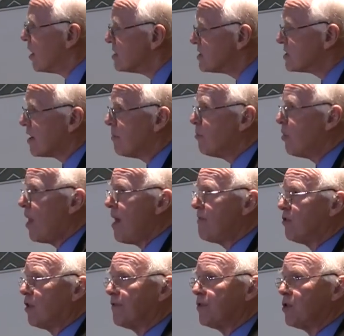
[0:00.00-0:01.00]
at some
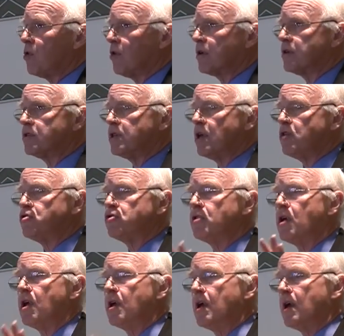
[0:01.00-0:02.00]
level of the organization,
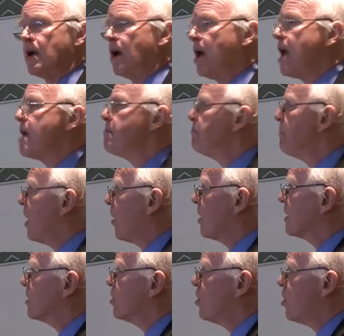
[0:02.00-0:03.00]
uh, a
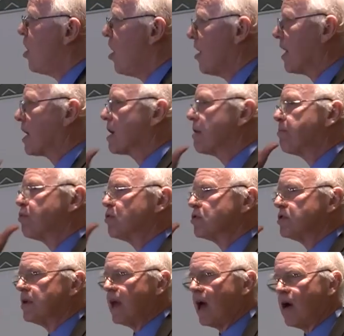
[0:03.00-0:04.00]
melancholic
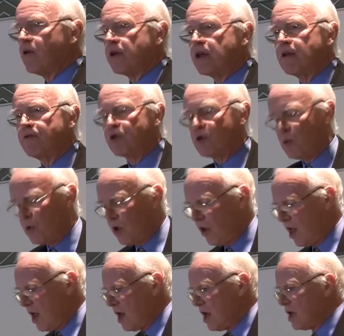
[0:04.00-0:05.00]
personality, if you
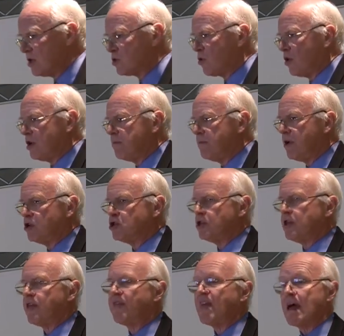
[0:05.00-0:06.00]
will, is going to
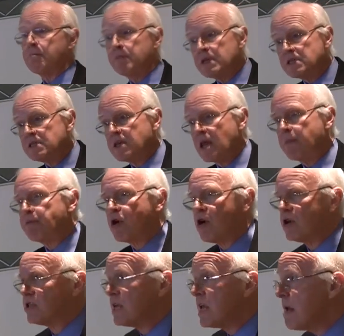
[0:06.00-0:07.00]
mention that that misstep
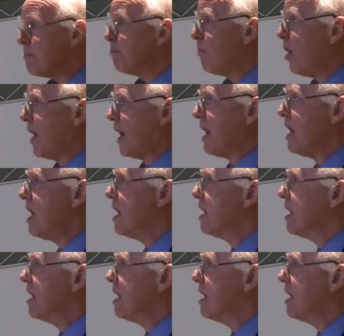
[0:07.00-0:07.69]
cost him money,